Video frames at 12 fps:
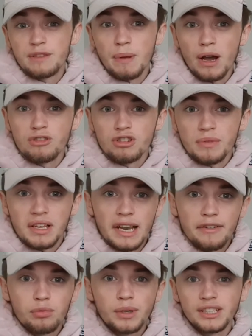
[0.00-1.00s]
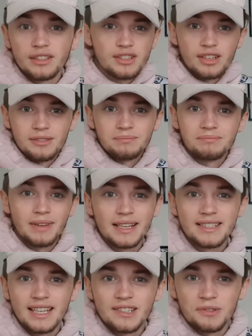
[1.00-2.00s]
Belgium and a left winger, so it
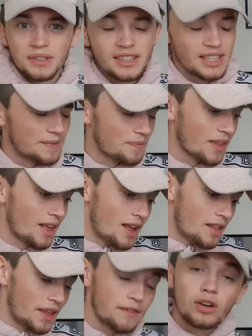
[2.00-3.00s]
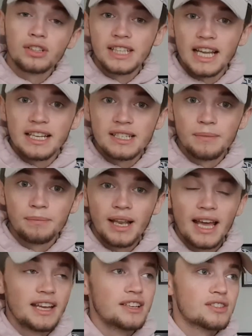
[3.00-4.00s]
makes sense really, doesn't it? They've got decent
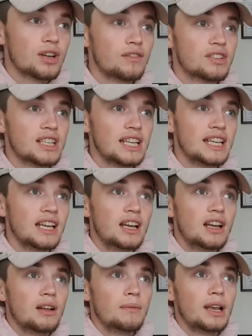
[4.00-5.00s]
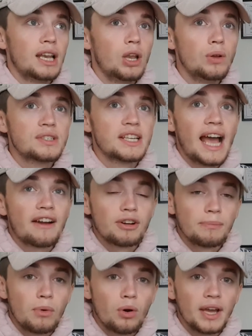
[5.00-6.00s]
players, obviously. Losing
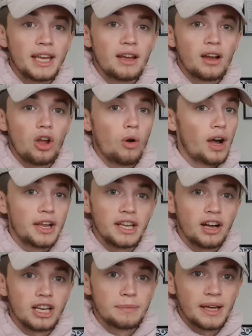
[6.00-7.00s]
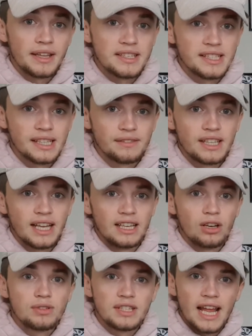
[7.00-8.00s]
Aaron Moy, who I only heard about this the other day.
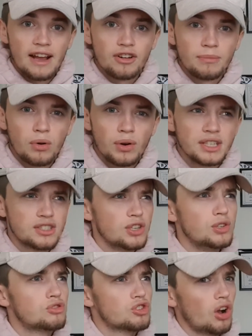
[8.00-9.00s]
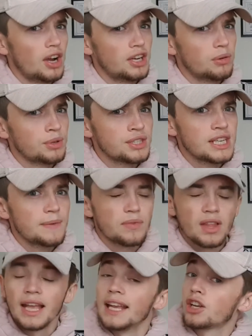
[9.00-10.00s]
Losing Aaron Moy to China, was it?
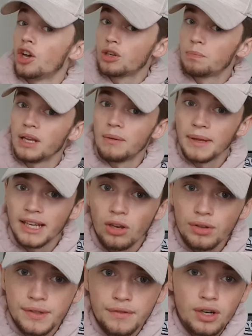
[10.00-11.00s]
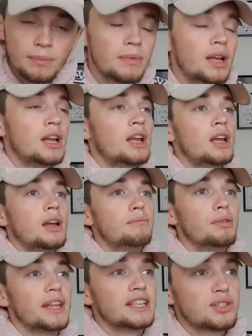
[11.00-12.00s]
Could be a big loss for him.
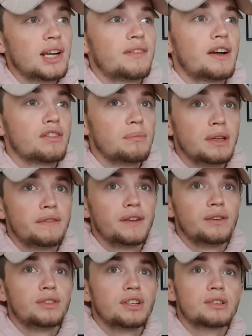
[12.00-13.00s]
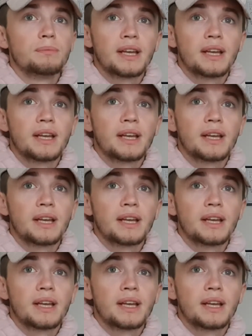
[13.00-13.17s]
But they do have other midfielders.